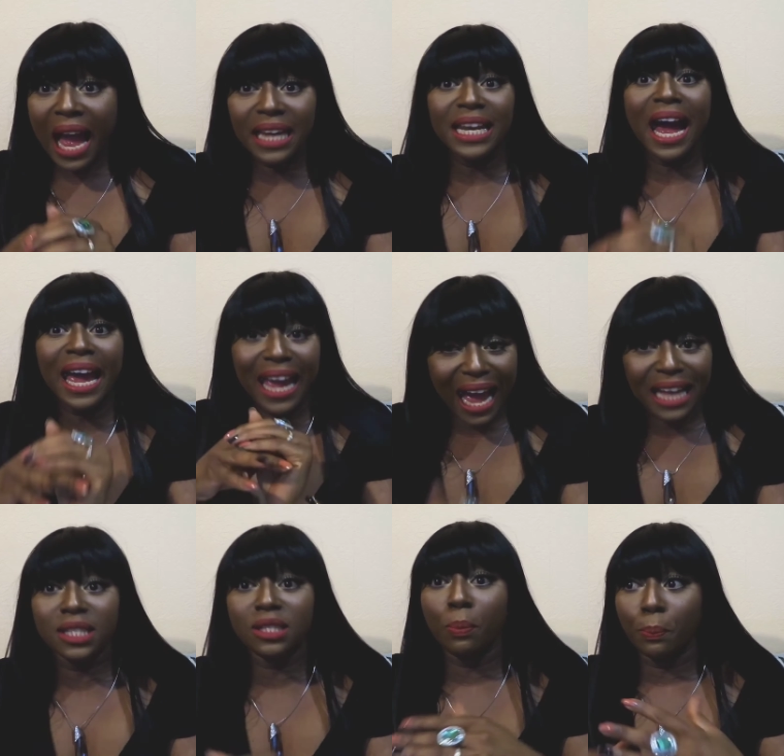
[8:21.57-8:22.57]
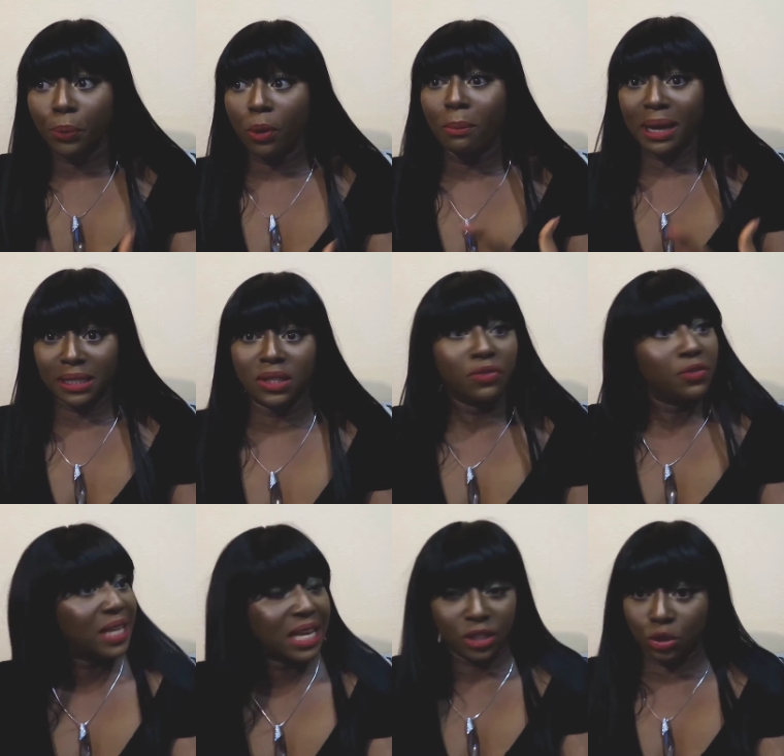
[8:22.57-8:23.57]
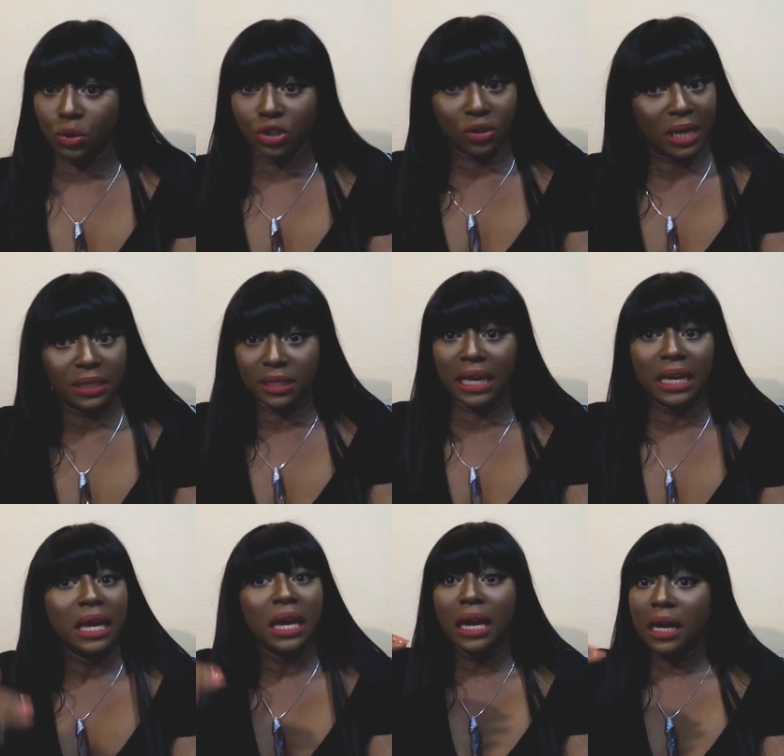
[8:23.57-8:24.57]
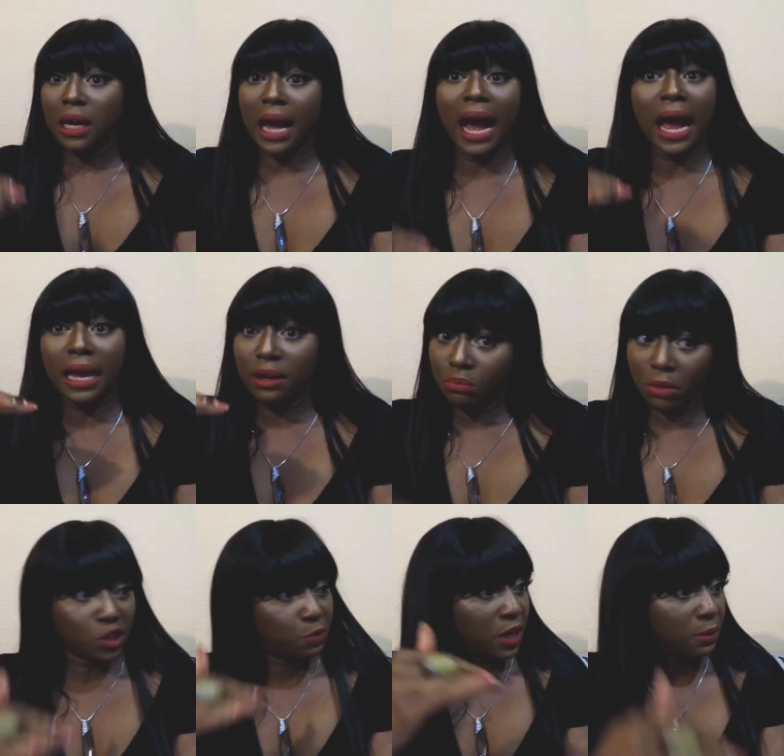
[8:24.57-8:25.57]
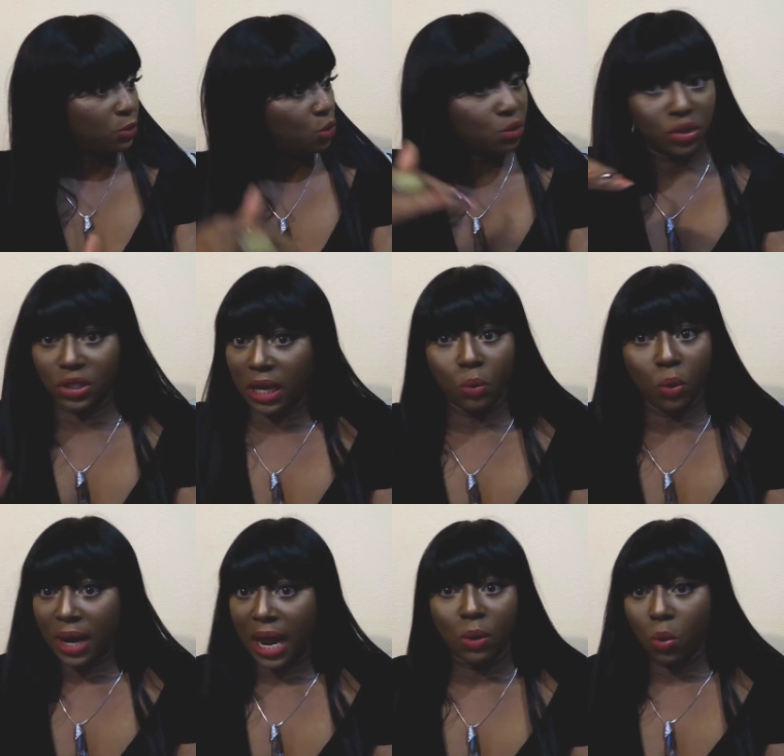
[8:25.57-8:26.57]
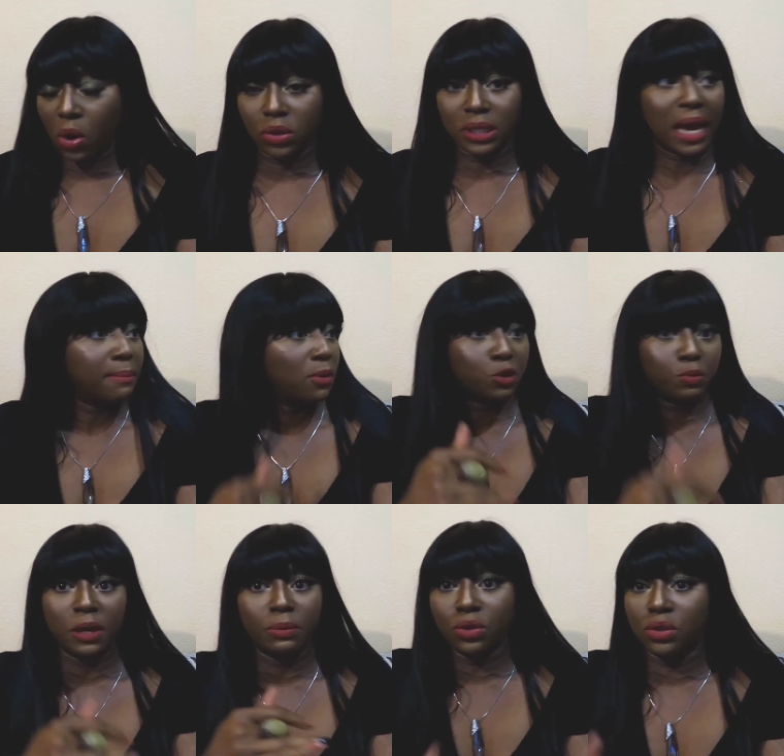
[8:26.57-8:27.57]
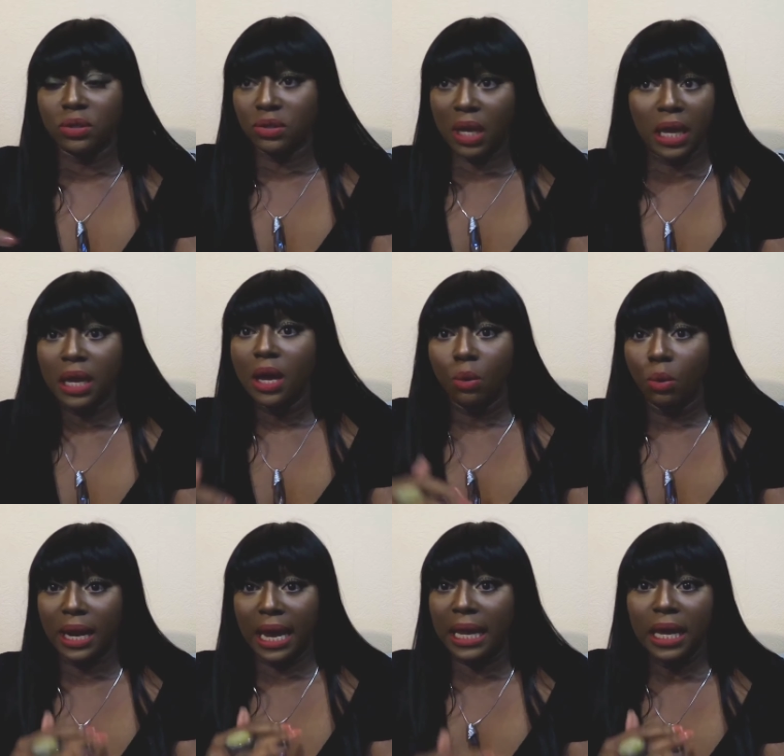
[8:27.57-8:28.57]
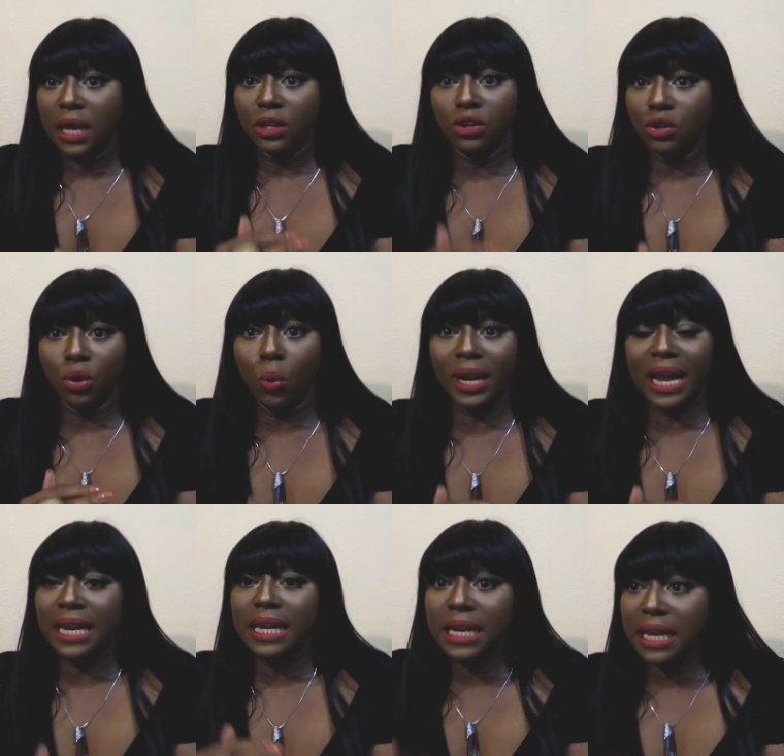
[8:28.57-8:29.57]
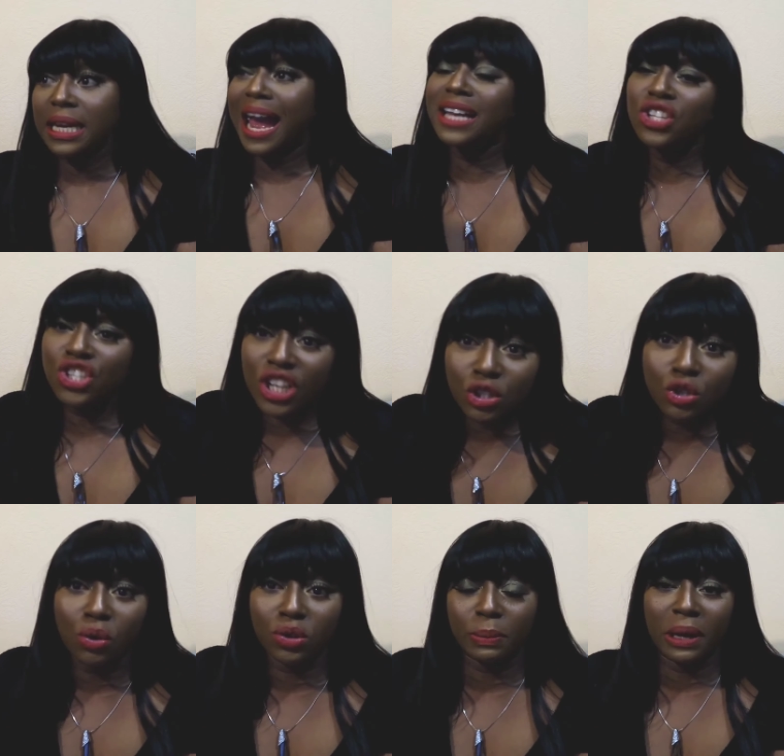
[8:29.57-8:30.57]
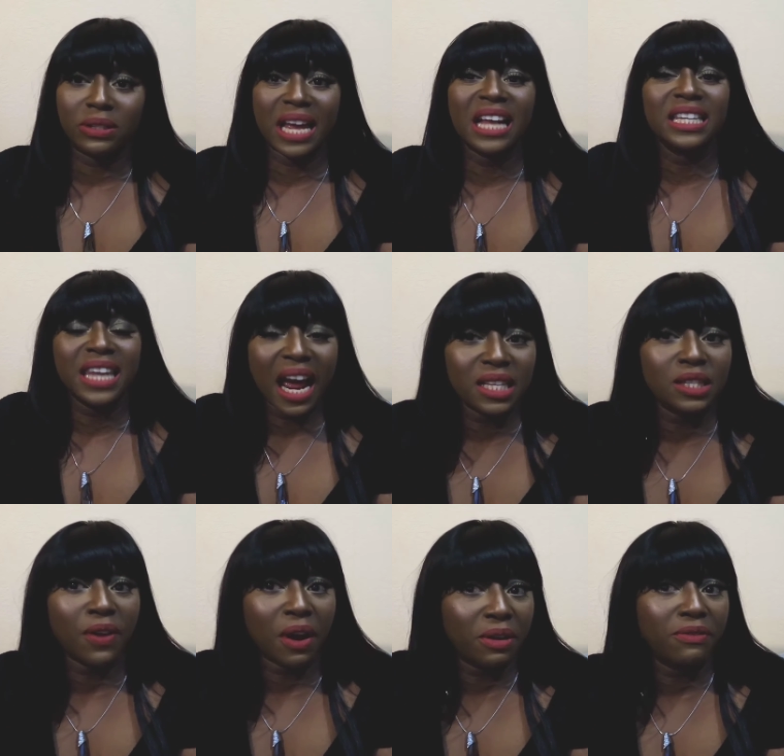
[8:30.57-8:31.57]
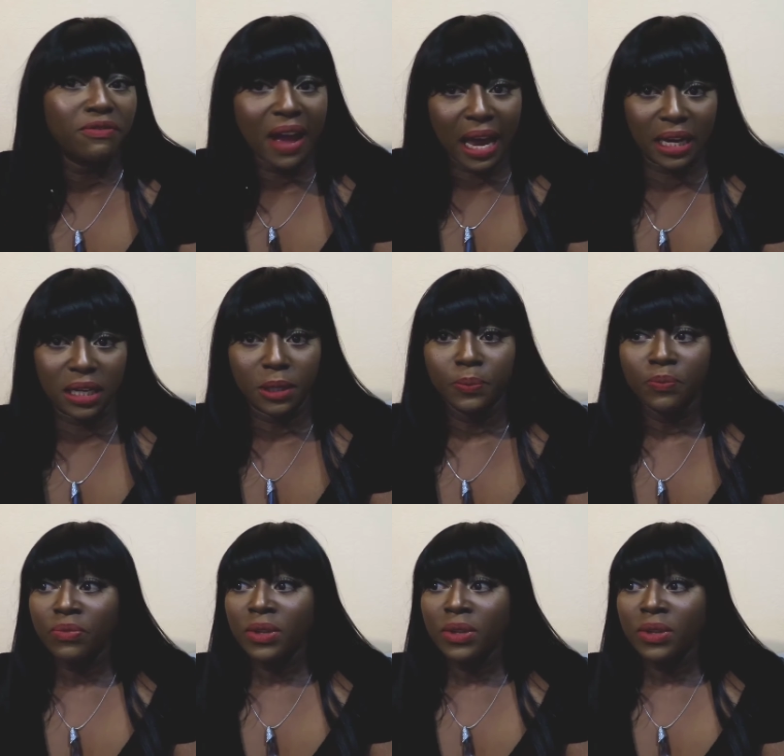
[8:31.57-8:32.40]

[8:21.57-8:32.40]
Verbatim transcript: and I had to put myself in that situation and say, I must be able to say what I want. I must be able to say what I, what I need. And she talked about it, and that is very valid,